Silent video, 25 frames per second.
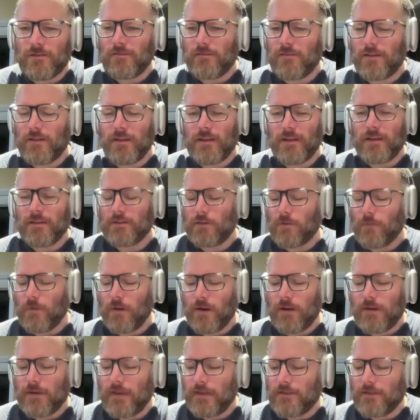I think it's the
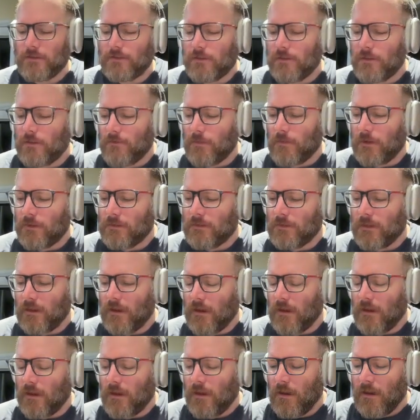one I danced to the most
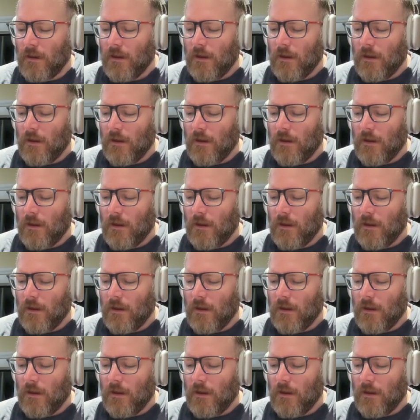there.